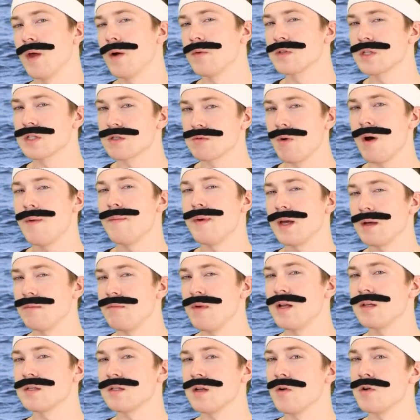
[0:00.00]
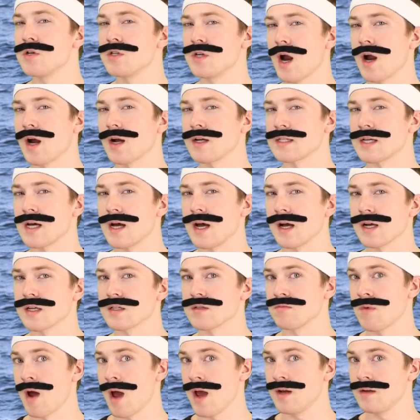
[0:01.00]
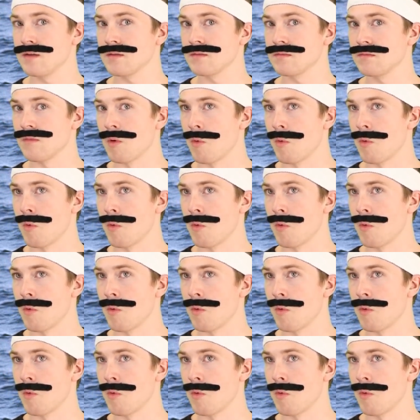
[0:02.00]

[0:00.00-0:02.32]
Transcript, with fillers: No swimming means no shark attacks, right?